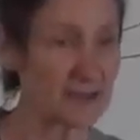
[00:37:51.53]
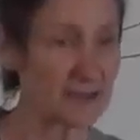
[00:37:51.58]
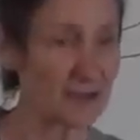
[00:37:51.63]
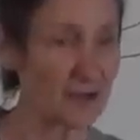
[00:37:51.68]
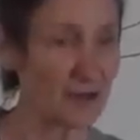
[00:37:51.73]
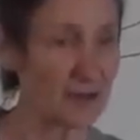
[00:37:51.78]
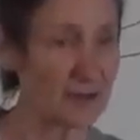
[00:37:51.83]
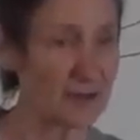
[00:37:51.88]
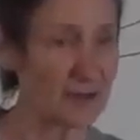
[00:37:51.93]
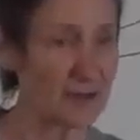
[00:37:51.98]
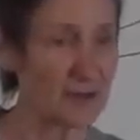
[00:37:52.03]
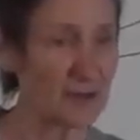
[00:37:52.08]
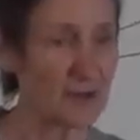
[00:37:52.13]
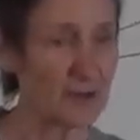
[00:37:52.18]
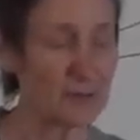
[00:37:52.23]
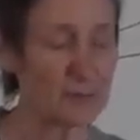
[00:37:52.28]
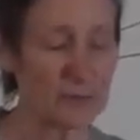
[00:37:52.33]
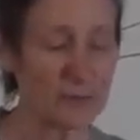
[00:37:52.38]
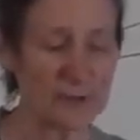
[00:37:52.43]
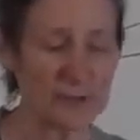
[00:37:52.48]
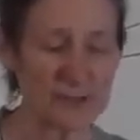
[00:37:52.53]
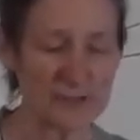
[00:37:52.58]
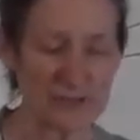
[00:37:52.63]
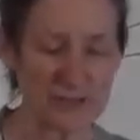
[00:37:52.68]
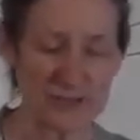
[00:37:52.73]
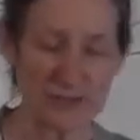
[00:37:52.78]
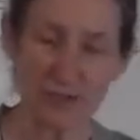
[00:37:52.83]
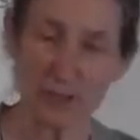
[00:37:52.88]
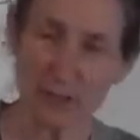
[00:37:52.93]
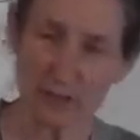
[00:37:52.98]
it on, put his
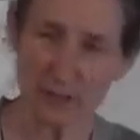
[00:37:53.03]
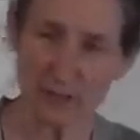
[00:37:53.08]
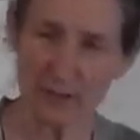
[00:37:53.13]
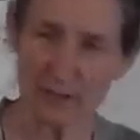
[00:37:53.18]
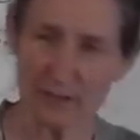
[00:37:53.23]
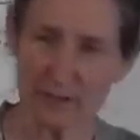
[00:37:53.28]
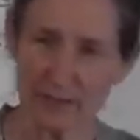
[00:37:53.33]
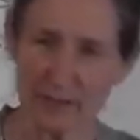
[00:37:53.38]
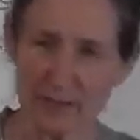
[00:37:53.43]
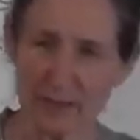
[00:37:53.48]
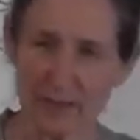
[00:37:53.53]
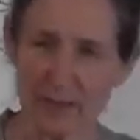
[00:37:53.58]
sock on,